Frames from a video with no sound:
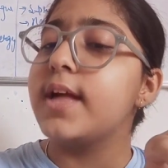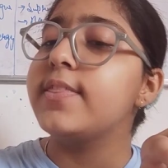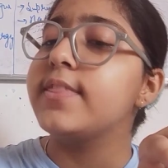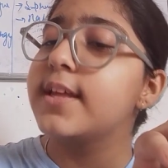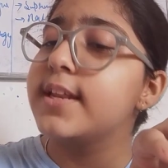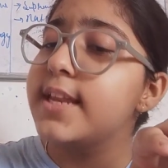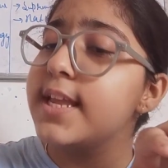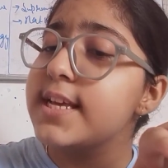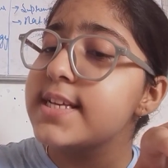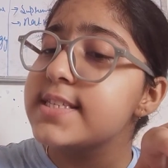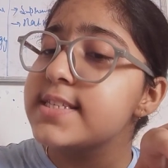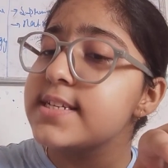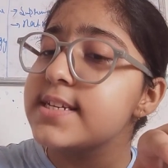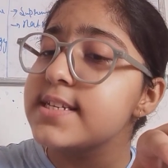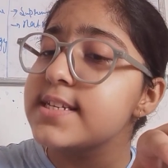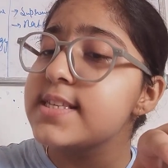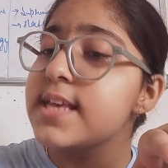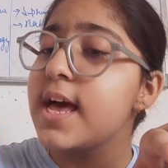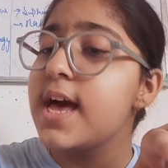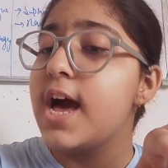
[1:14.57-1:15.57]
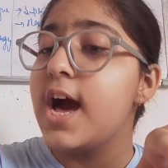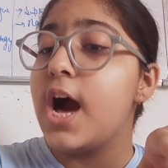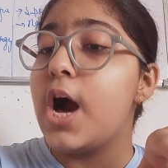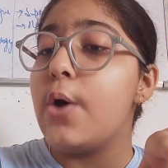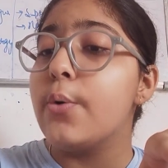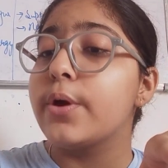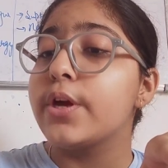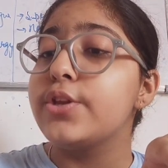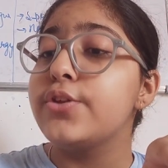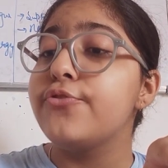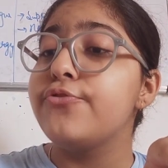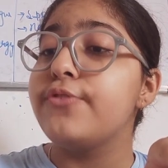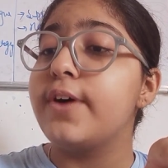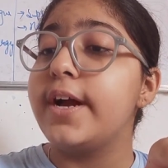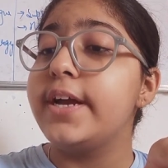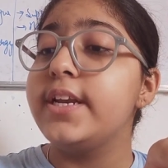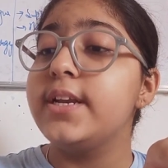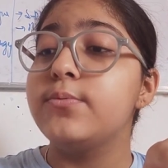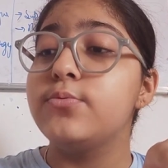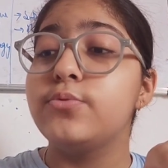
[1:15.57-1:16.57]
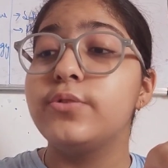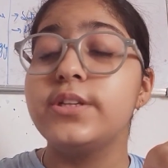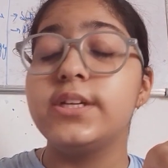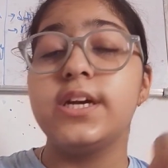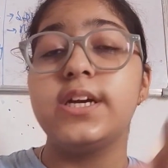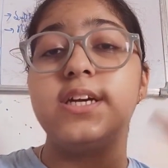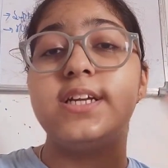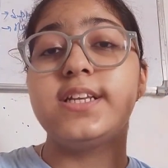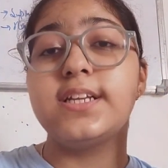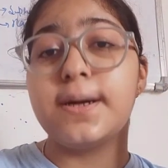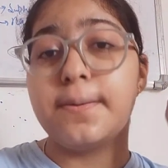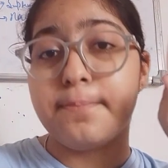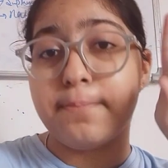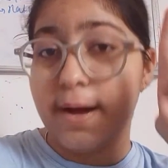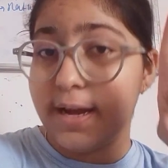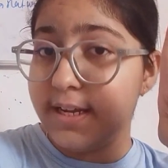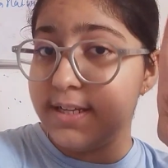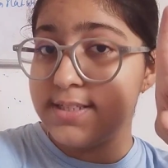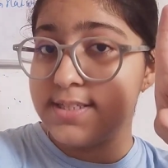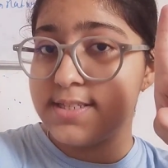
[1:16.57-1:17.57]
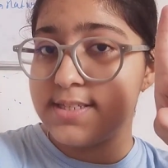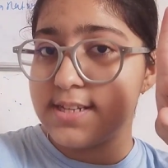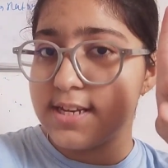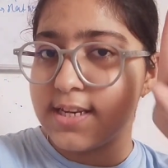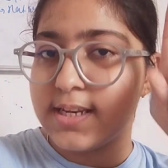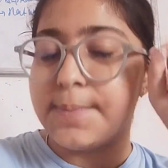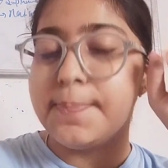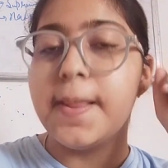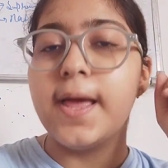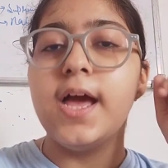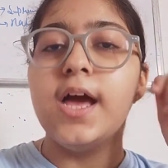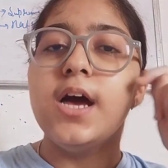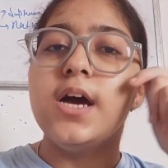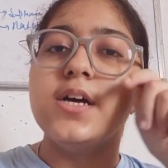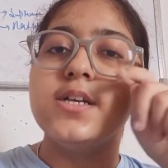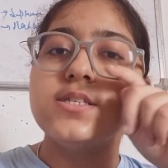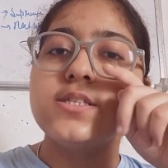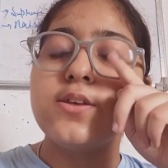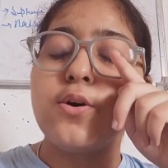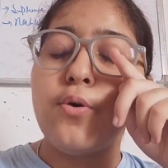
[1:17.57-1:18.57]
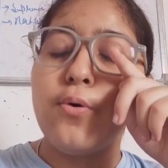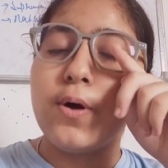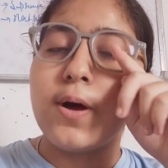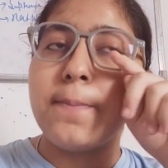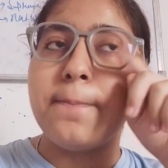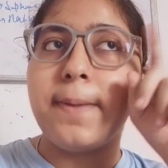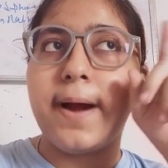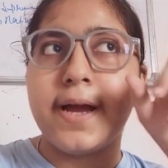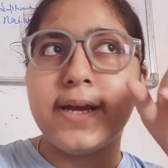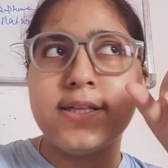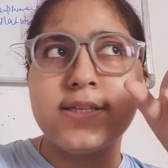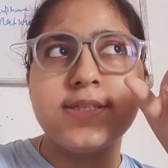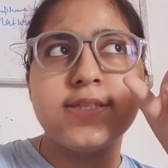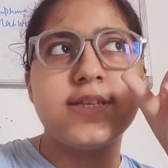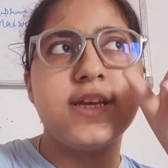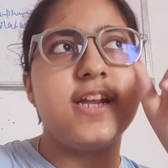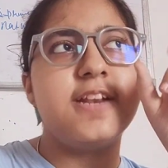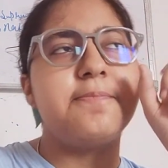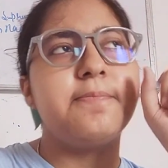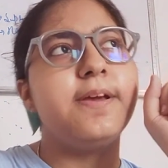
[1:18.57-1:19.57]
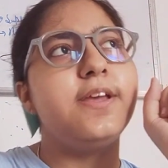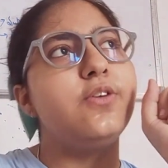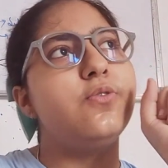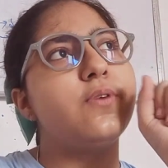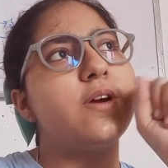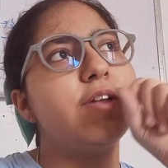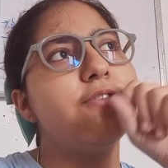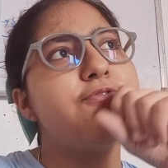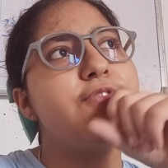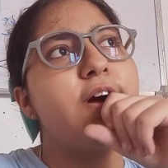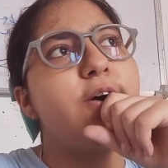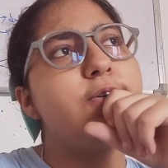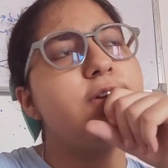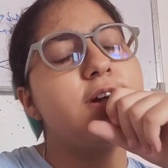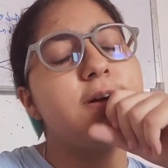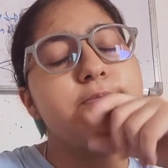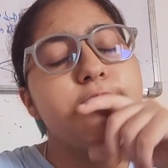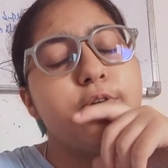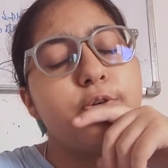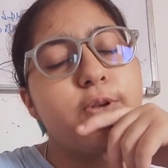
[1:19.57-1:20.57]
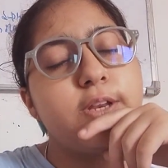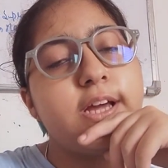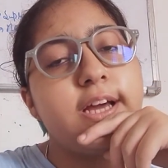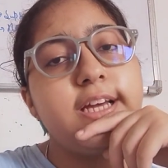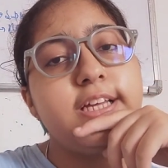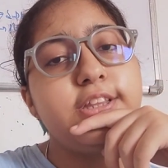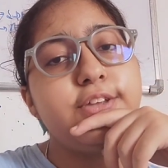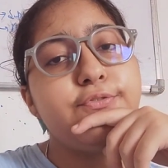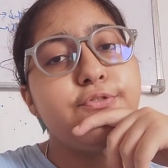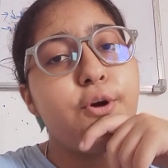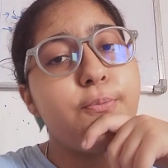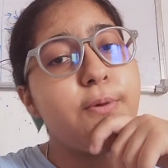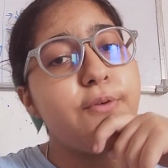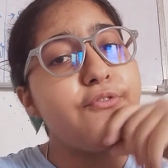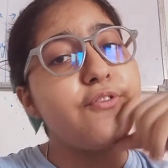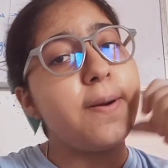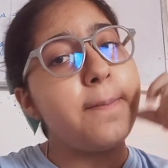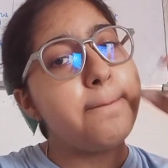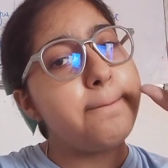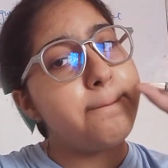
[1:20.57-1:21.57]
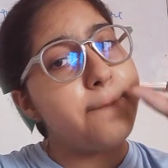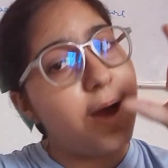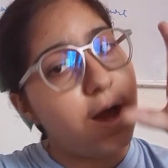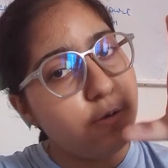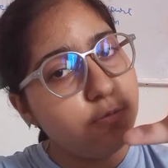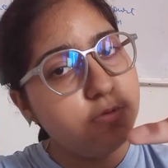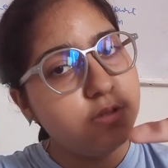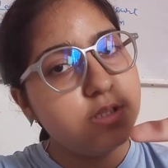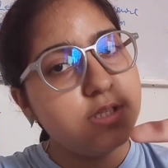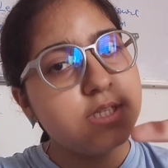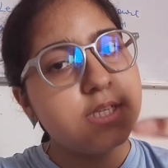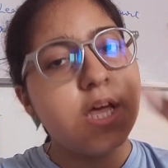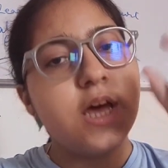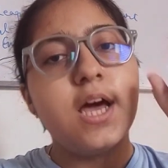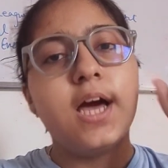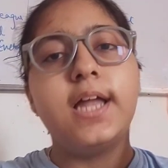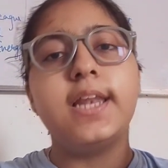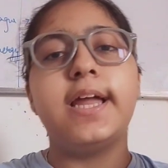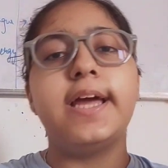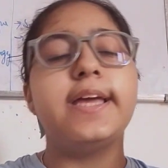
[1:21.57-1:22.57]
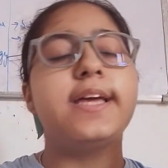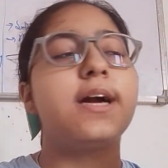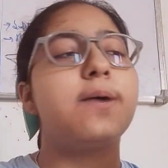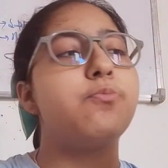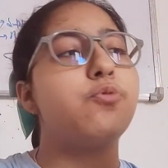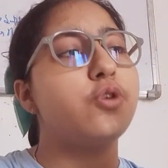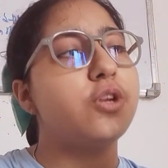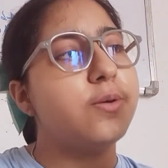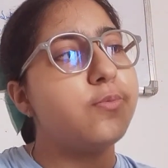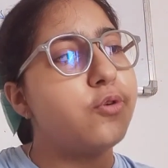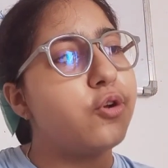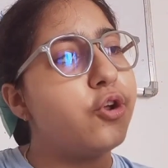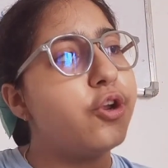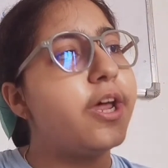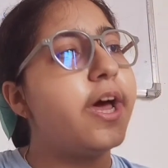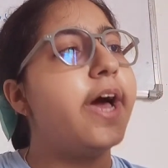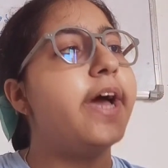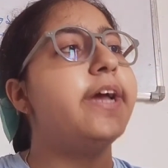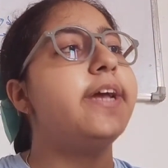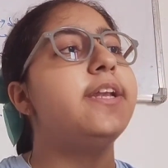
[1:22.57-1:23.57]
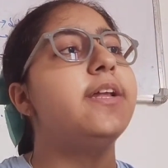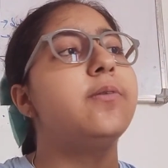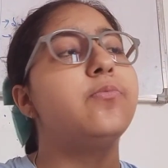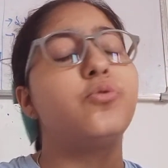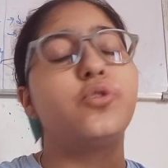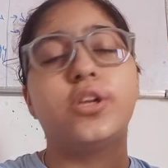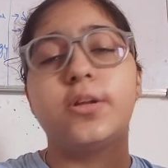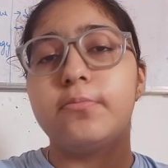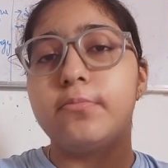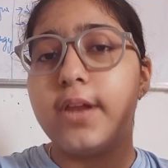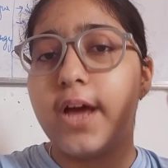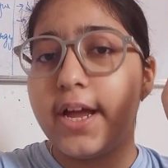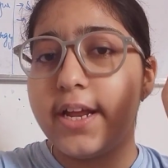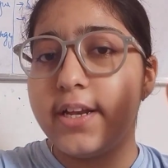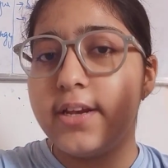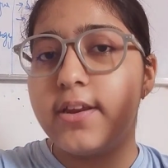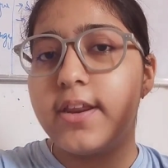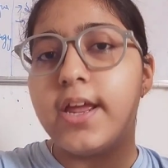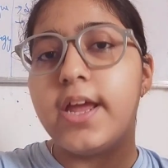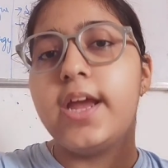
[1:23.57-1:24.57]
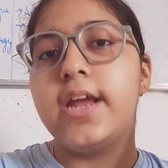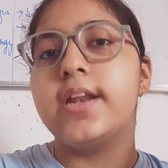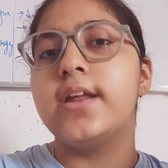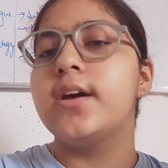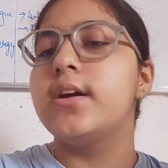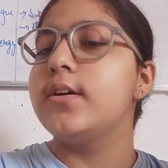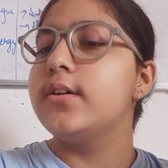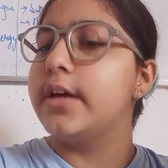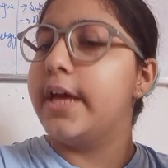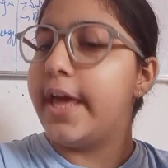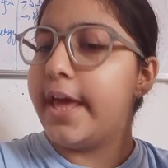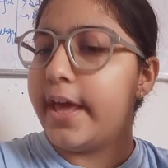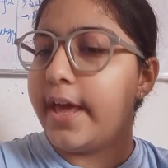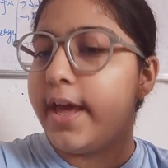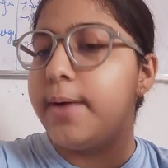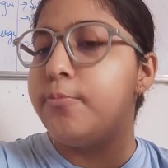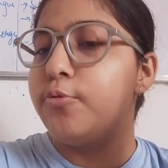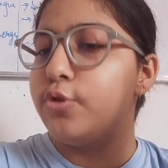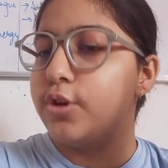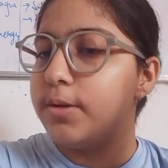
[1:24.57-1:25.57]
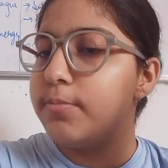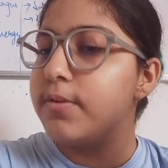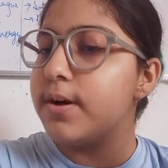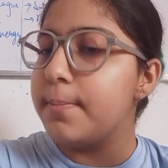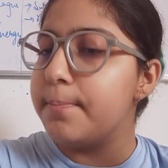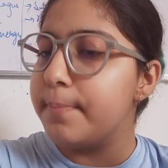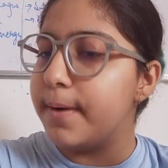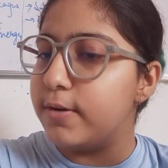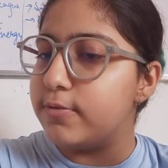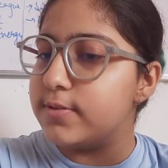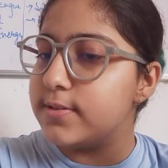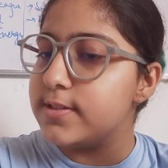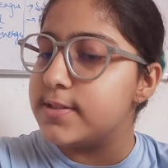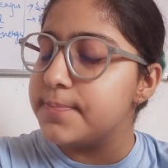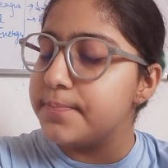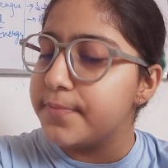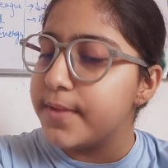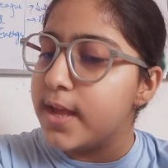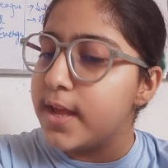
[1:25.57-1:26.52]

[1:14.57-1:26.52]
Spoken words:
The next is how can you find ammonia in combined state? So combined state mein you can find ammonia in the form of compounds like ammonium chloride, ammonium nitrate, ammonium compounds.